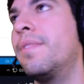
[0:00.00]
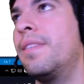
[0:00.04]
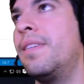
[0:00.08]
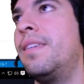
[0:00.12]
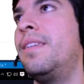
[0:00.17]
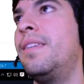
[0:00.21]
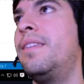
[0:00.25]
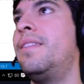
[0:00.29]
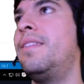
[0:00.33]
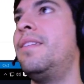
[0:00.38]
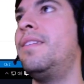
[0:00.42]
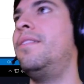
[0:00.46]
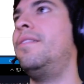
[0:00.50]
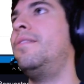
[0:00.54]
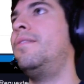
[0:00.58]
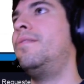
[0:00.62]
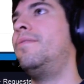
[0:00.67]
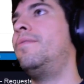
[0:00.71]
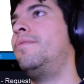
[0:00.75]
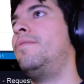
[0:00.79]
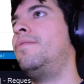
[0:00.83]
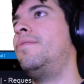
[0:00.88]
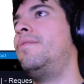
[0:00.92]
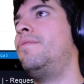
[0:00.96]
So
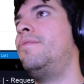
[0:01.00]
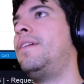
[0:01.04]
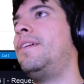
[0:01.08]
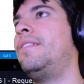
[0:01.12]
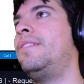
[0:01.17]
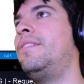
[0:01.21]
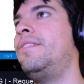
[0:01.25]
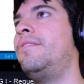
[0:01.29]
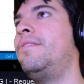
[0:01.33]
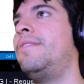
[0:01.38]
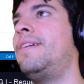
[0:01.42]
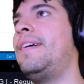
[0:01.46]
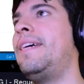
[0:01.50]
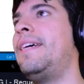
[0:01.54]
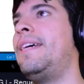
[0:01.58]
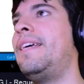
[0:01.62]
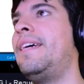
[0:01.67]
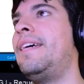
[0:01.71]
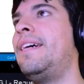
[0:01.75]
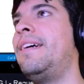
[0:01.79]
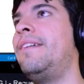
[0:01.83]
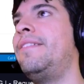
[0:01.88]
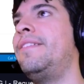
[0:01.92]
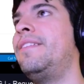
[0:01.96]
what I'll do right
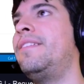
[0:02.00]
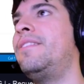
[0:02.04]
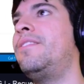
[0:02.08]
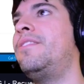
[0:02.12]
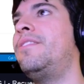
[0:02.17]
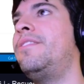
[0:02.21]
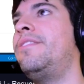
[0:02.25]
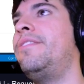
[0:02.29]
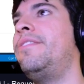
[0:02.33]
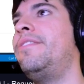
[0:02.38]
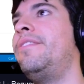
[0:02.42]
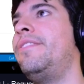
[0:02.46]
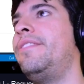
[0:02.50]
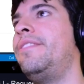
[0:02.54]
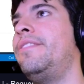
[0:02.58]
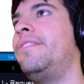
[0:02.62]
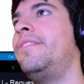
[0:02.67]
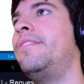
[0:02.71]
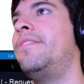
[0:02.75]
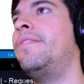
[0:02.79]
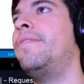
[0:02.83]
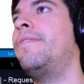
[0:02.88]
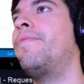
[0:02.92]
now is to do